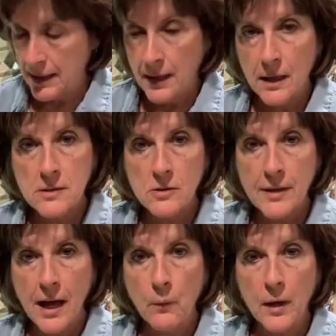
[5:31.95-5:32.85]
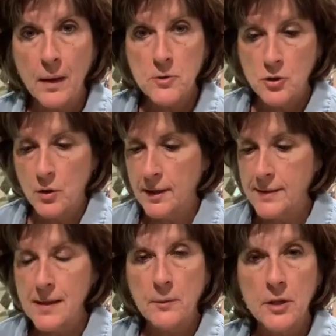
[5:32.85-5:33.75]
And so now what I'm doing is
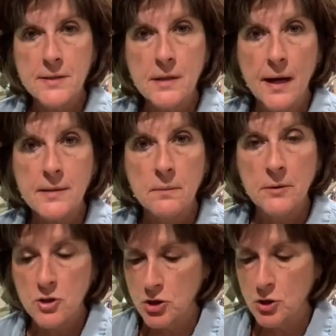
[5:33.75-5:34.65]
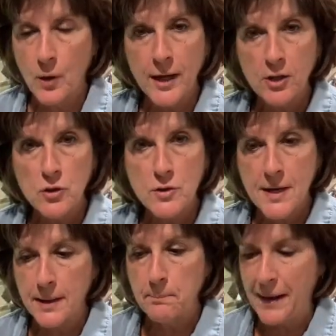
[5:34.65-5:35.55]
I'm going to slice them in two. I use
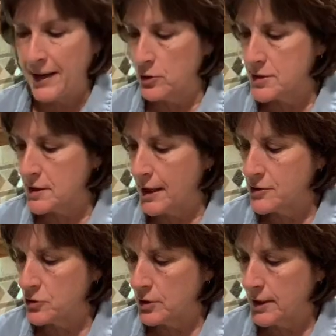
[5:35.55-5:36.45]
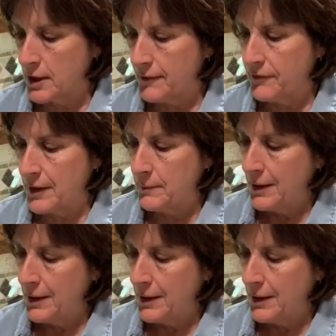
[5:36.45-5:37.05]
a bagel slicer to cut them.